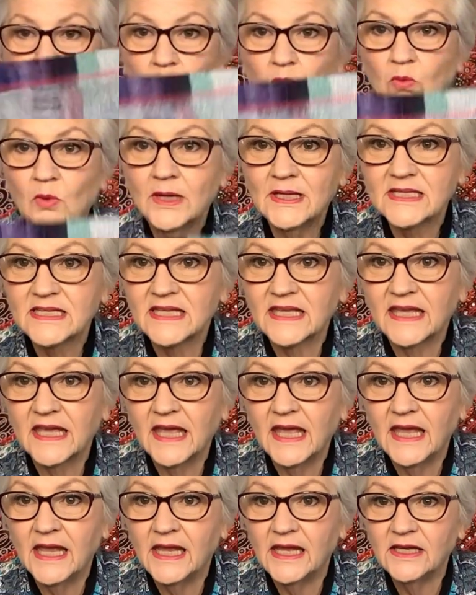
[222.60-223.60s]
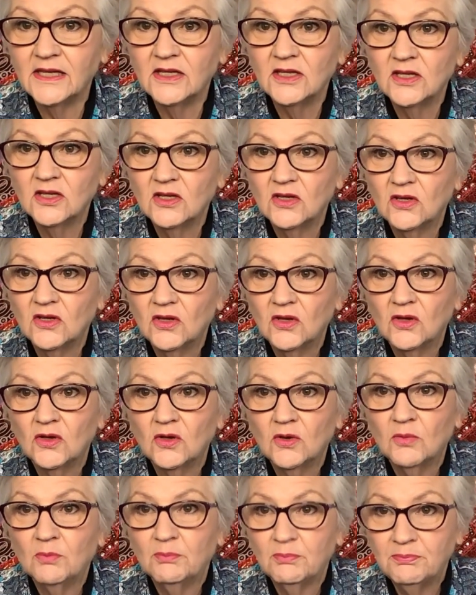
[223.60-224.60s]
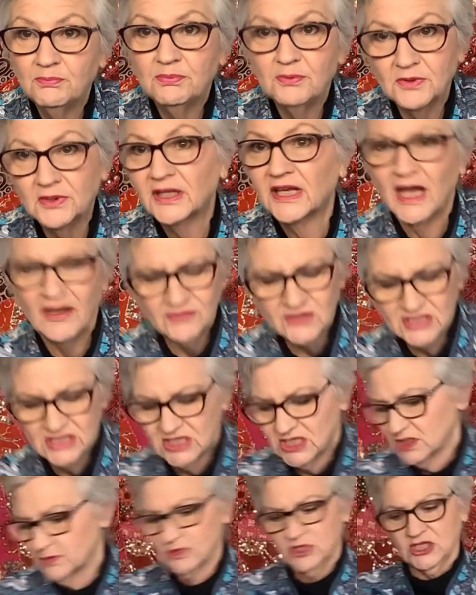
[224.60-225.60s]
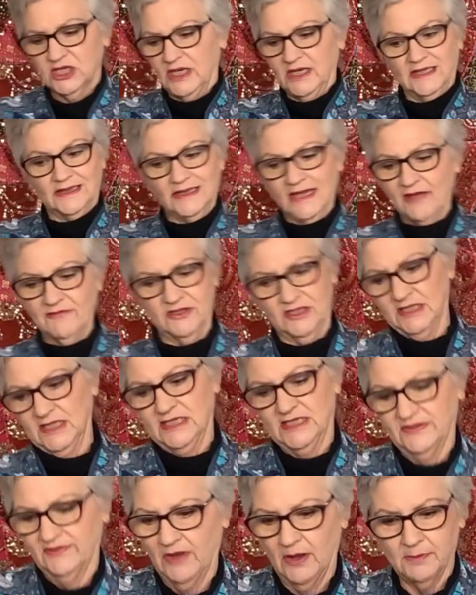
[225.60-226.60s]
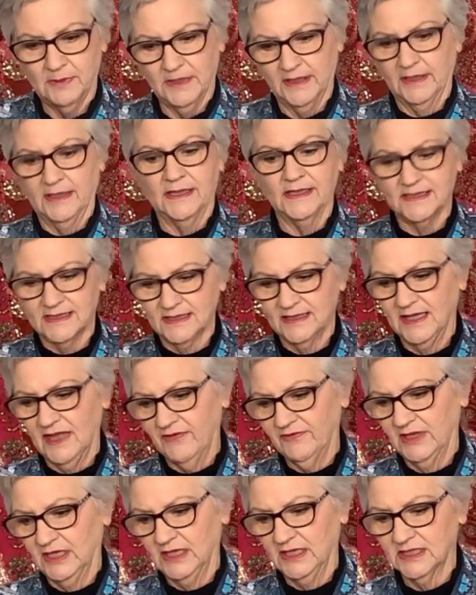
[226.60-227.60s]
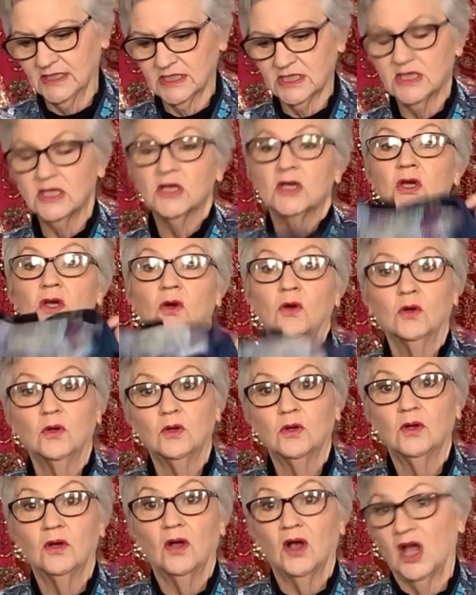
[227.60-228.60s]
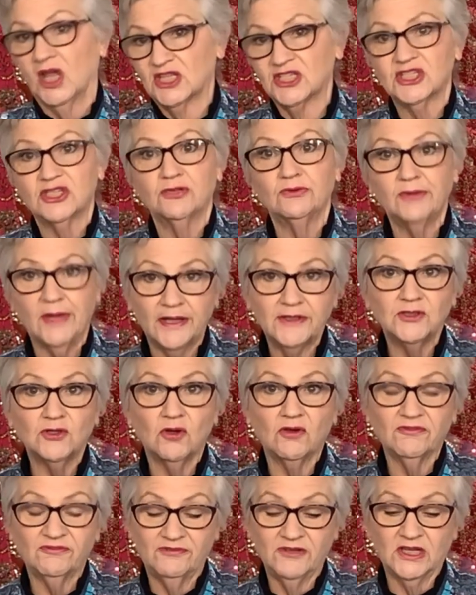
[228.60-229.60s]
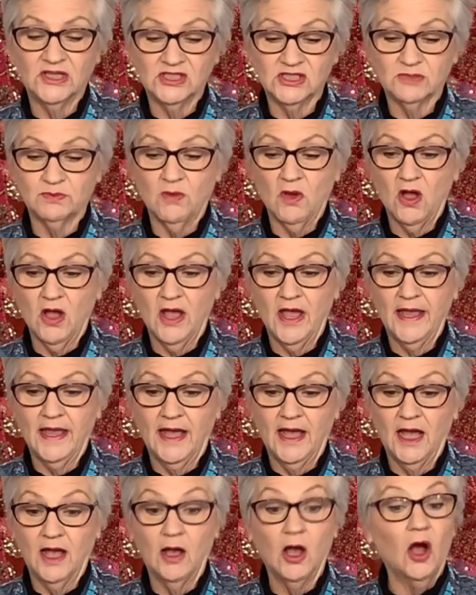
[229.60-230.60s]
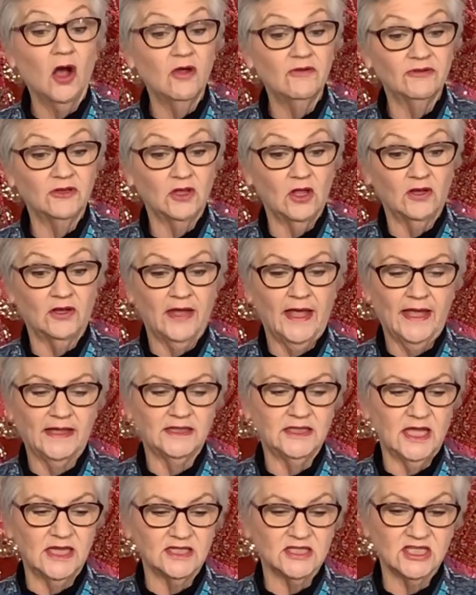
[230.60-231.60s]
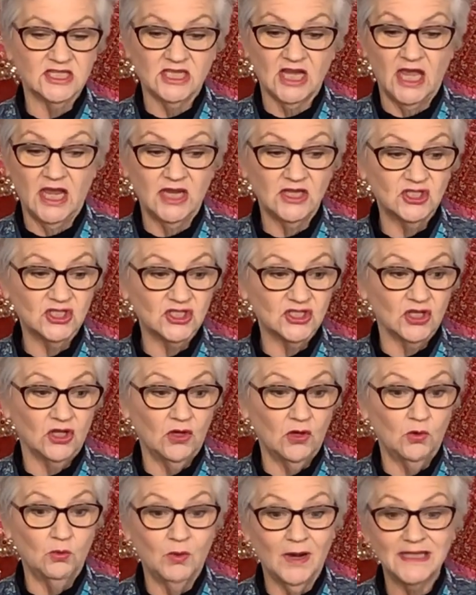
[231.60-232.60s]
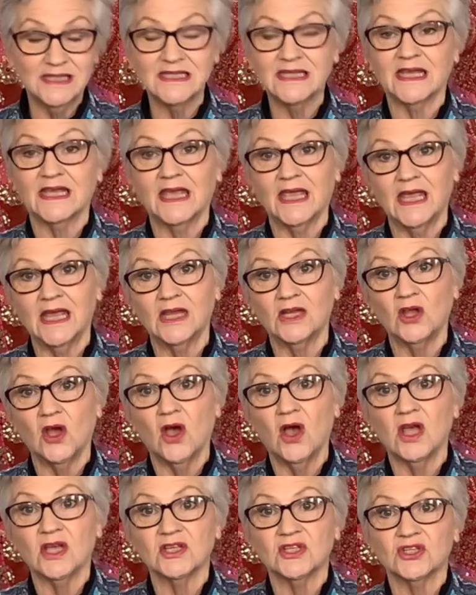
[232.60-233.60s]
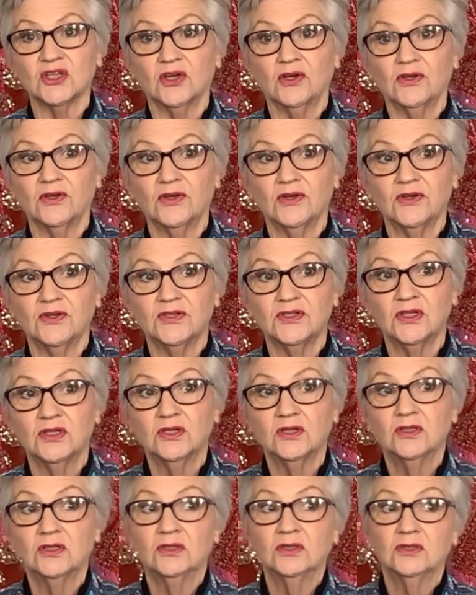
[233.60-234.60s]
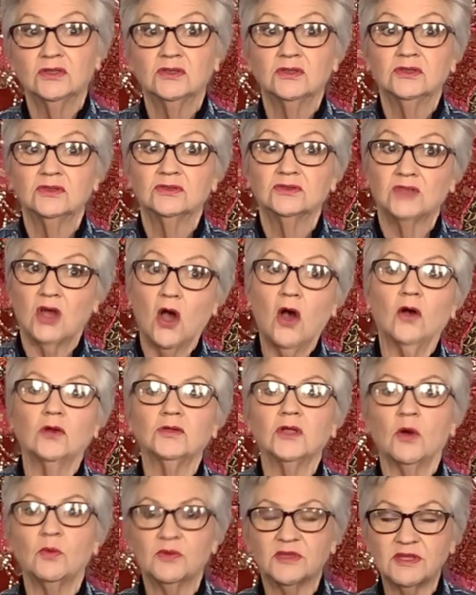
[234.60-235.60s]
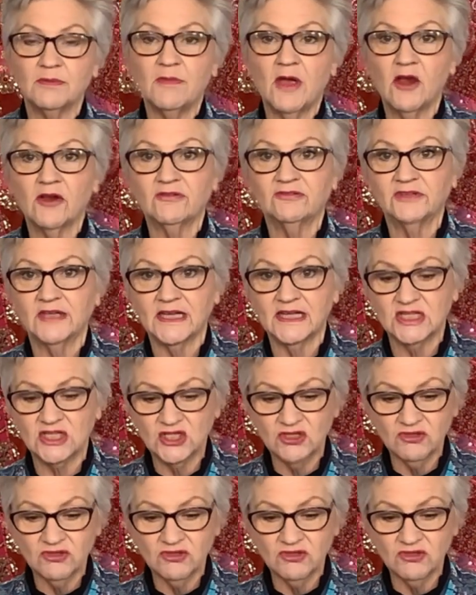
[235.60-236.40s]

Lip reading: Once again, cover stitch machine loving this fabric. It's loving it. I still had not fixed my overlocker at that stage, so once again I sewed the whole lot with the Mariflex